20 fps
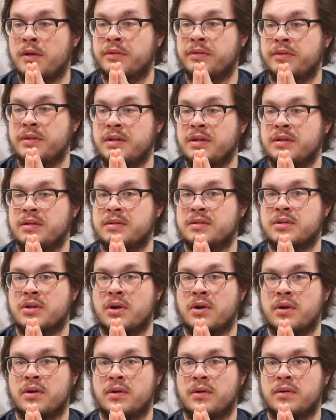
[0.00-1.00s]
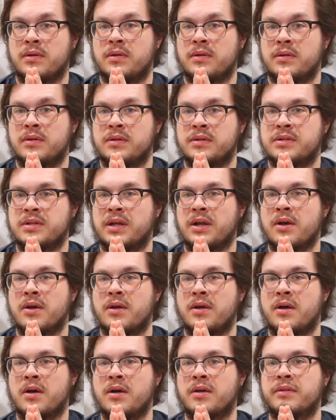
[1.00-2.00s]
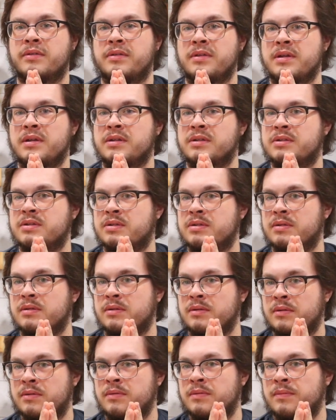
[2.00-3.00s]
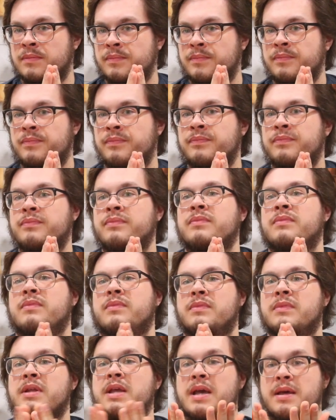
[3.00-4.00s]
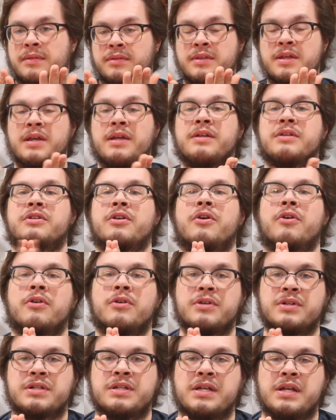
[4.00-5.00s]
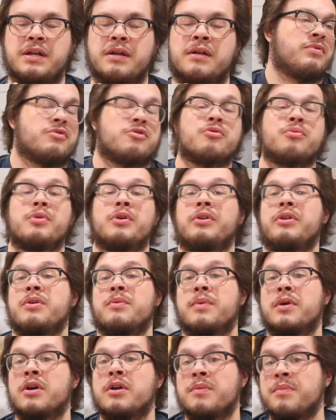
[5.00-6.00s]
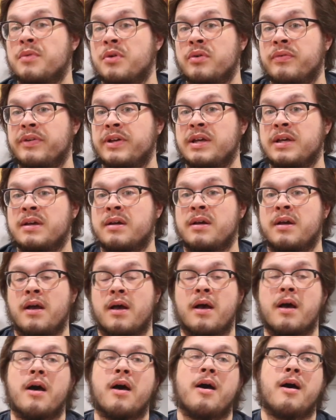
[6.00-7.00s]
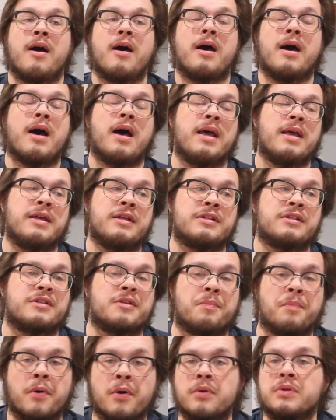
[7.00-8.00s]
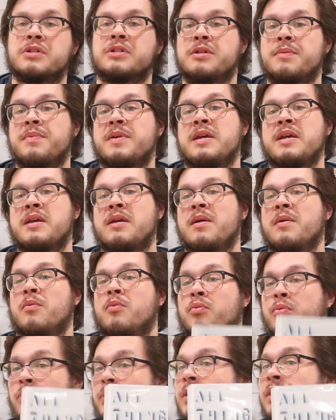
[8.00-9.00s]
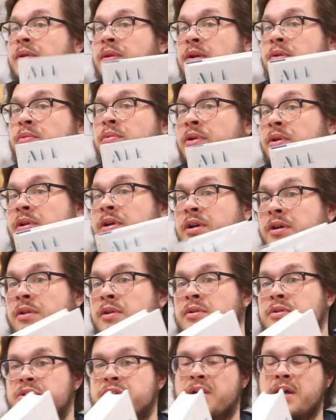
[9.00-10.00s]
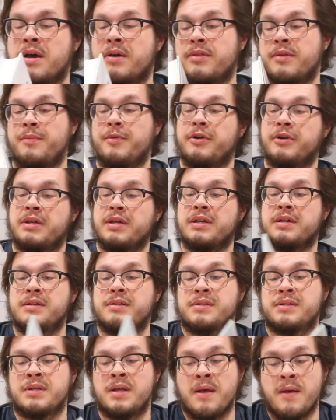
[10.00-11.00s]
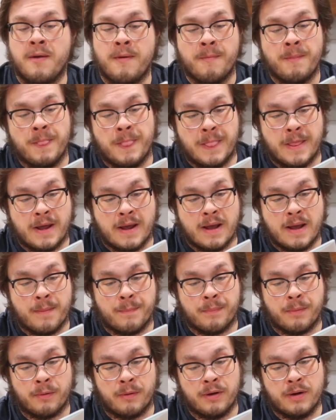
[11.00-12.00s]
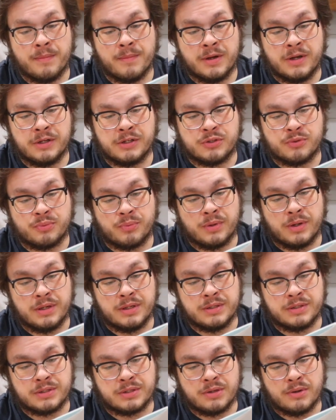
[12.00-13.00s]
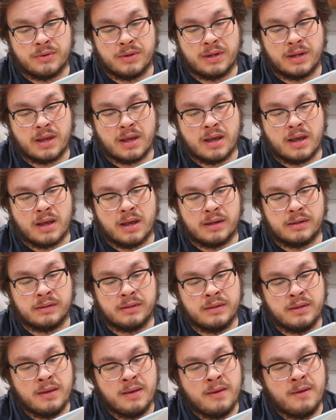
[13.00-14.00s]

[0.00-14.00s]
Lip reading: Things Heard and Seen. Yeah, Things Heard and Seen. It's a really weird movie. It's supposed to be really, really close to how the book is. Pretty much what is going on.